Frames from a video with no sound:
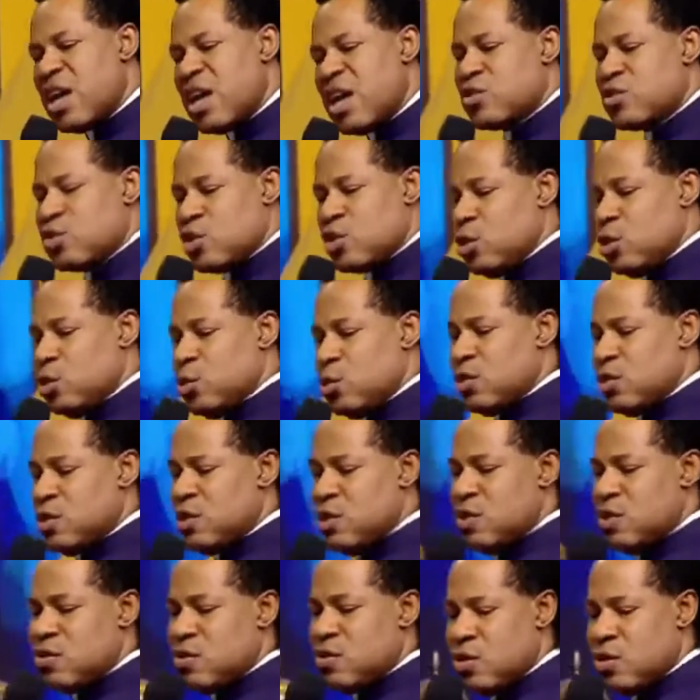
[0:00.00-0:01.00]
ask you is
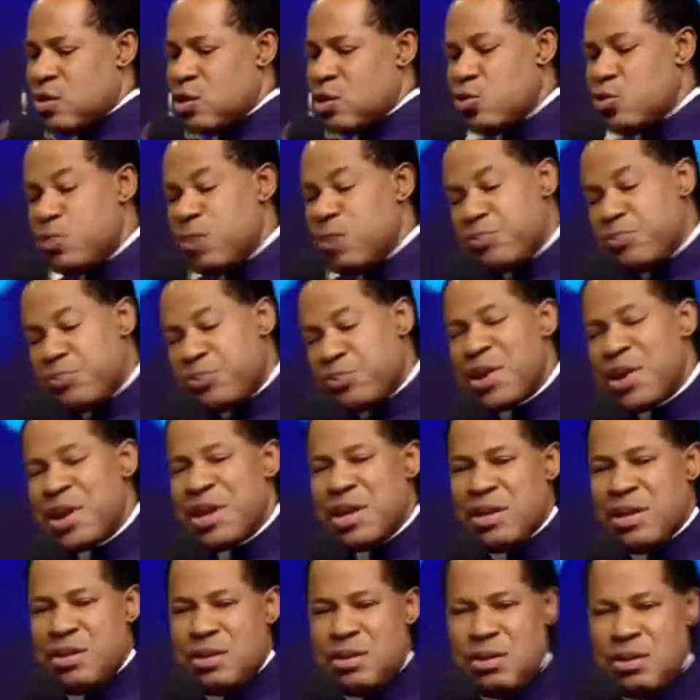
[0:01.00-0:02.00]
this: you've been
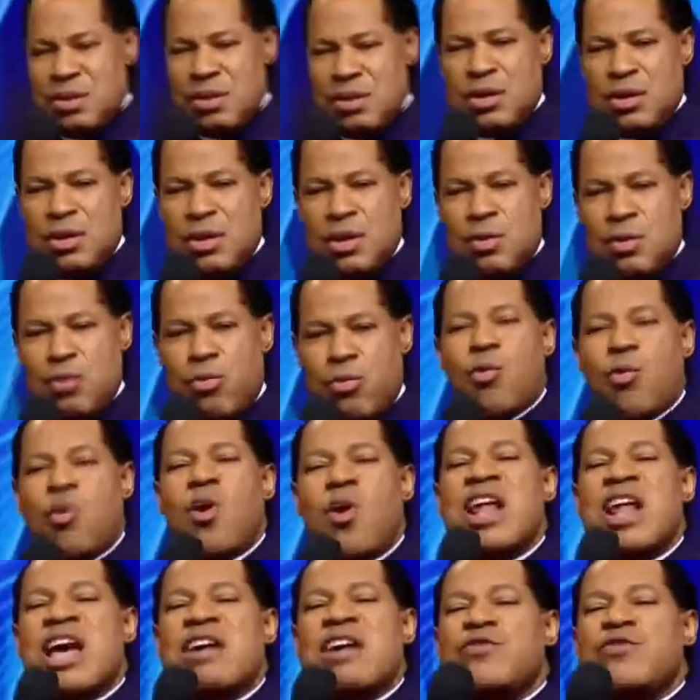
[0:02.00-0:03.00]
praying, but
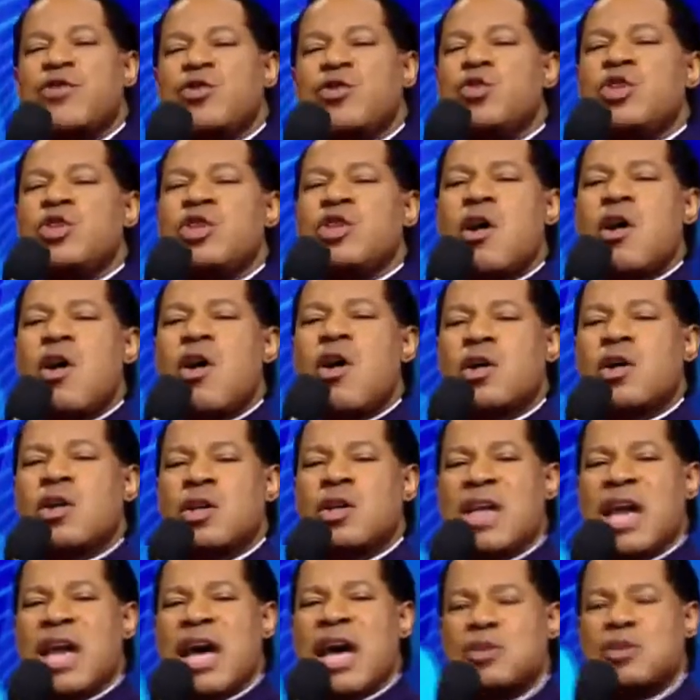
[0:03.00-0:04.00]
what have you
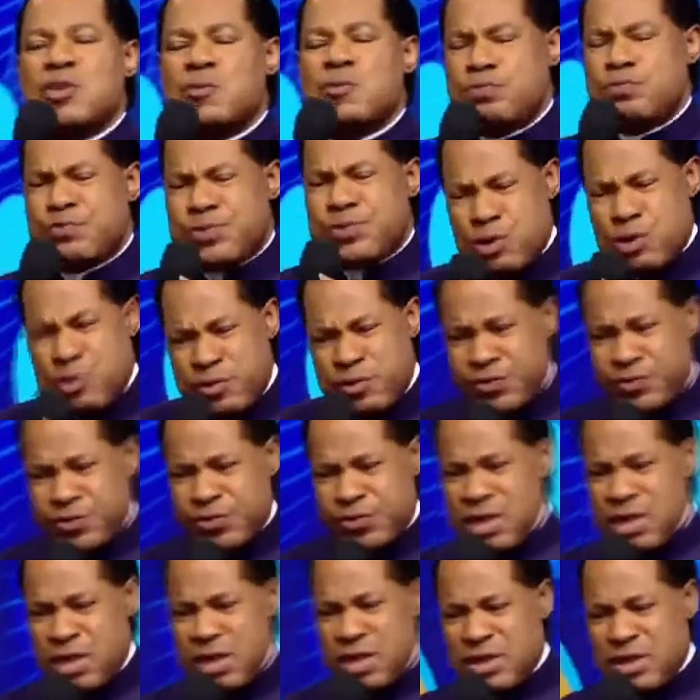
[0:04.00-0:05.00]
done as
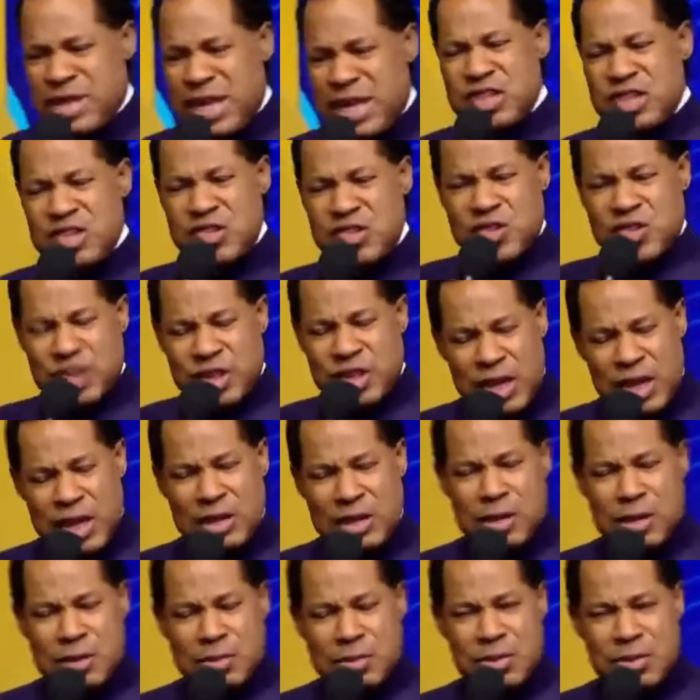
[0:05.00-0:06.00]
proof that this
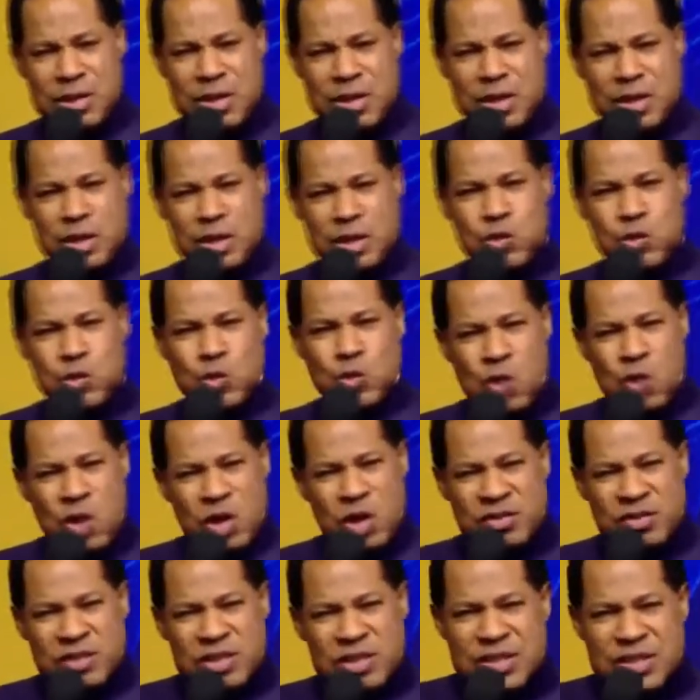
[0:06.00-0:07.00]
kingdom is
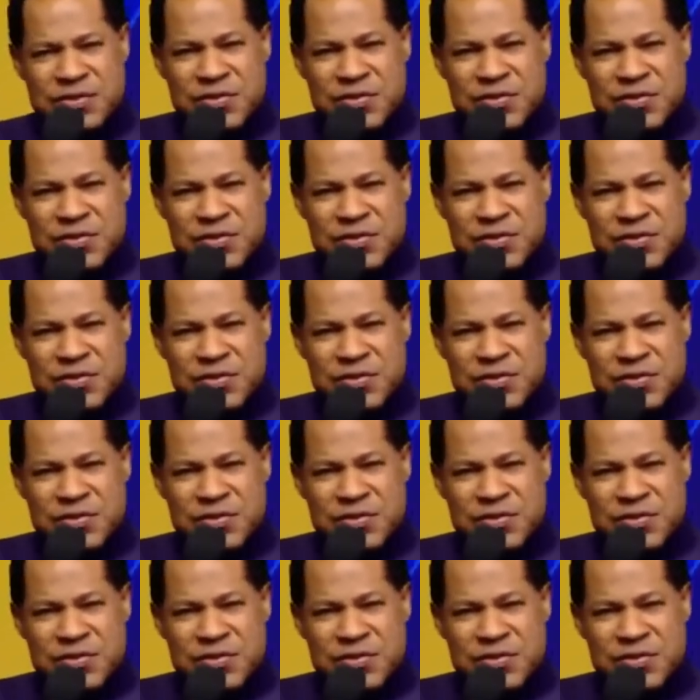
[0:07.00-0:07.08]
worth